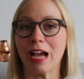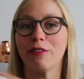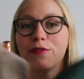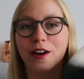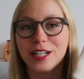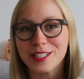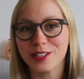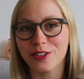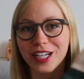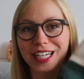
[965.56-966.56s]
Forest
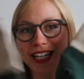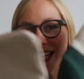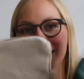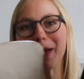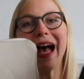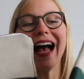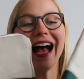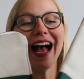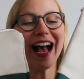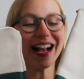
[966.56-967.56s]
Green is
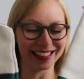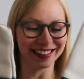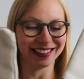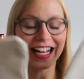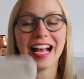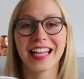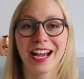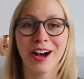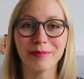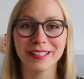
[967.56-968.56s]
back! And
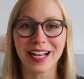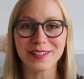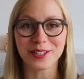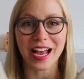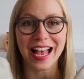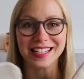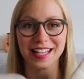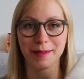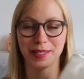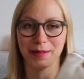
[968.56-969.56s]
I hope you guys are as
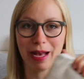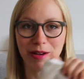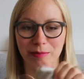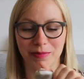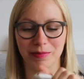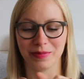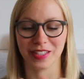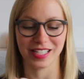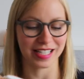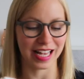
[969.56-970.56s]
happy about
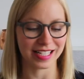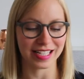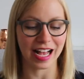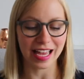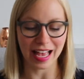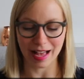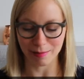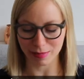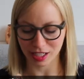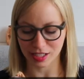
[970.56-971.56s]
this as I
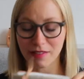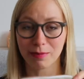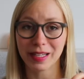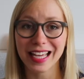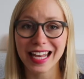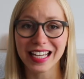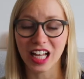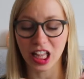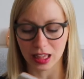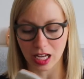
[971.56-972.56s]
am, because I've been getting
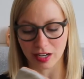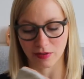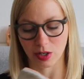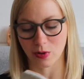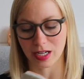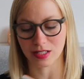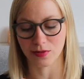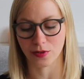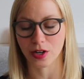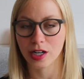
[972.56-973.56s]
a lot of requests
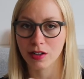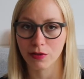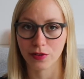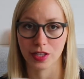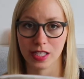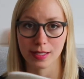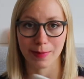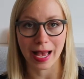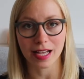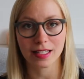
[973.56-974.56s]
for these
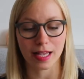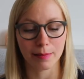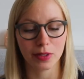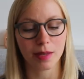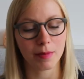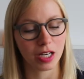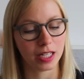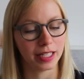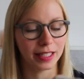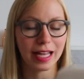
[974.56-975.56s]
bags. I put them on
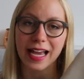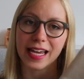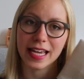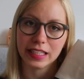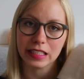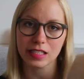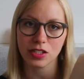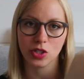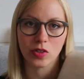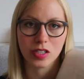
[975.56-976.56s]
a little hiatus
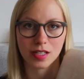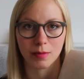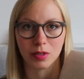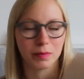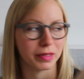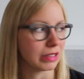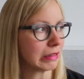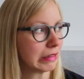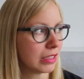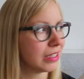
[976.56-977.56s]
during summer, but
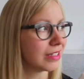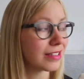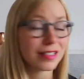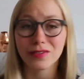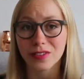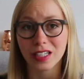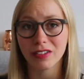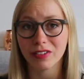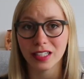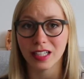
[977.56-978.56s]
it
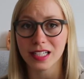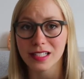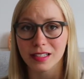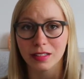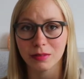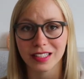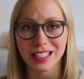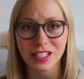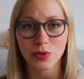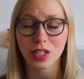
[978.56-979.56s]

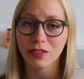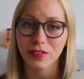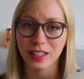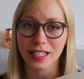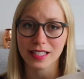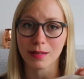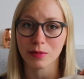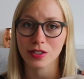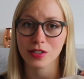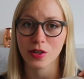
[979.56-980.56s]
doesn't really feel like
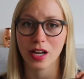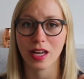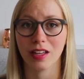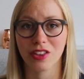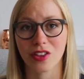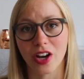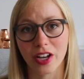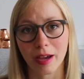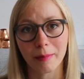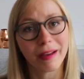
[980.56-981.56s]
summer, so I
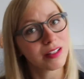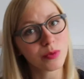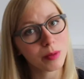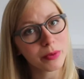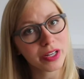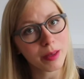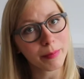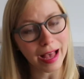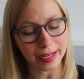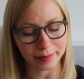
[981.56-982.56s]
thought I might as well bring them
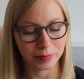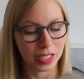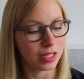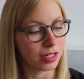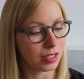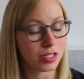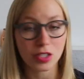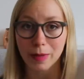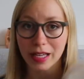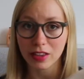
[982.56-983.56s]
back.
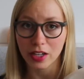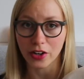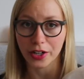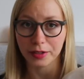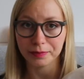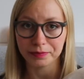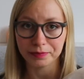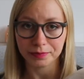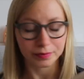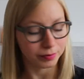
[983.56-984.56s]
So back they are,
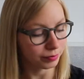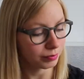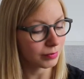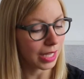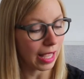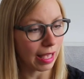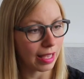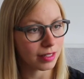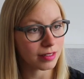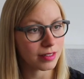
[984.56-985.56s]

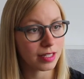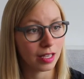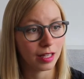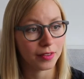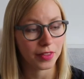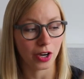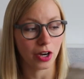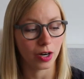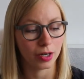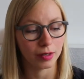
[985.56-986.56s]
and they
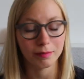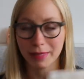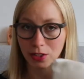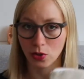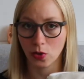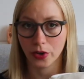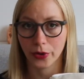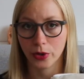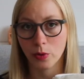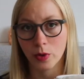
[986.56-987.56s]
are made to
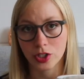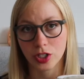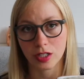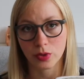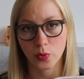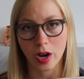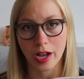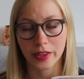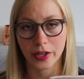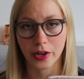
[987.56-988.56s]
order, which is
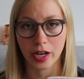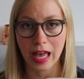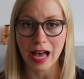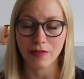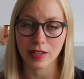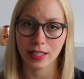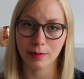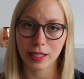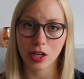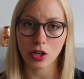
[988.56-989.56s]
why they have a little
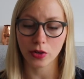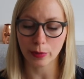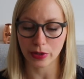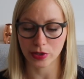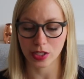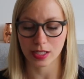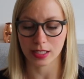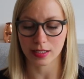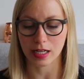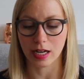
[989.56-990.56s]
bit longer
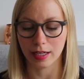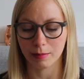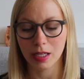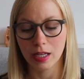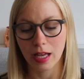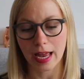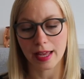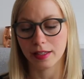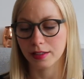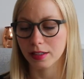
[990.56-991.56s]
processing time.
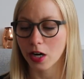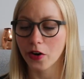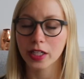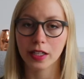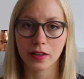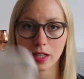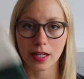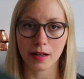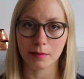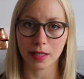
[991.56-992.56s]
And currently they
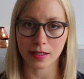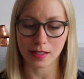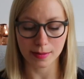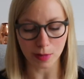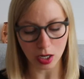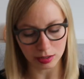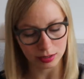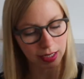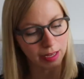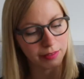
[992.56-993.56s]
come in
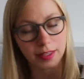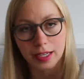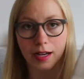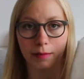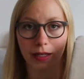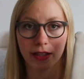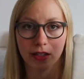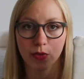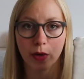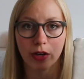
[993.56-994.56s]
small, and they come in
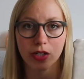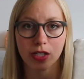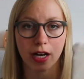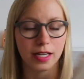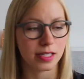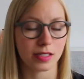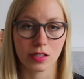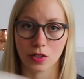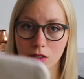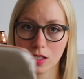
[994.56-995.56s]
the sweater size,
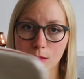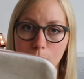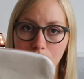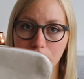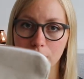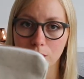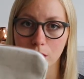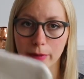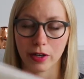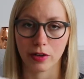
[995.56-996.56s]
so this is perfect for
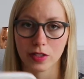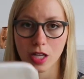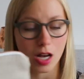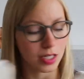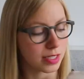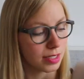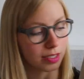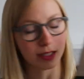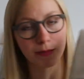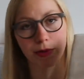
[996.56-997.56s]
a pair of socks,
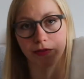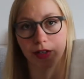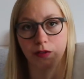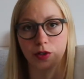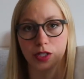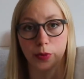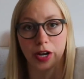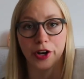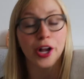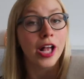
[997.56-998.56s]
this is perfect for a
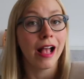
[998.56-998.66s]
sweater.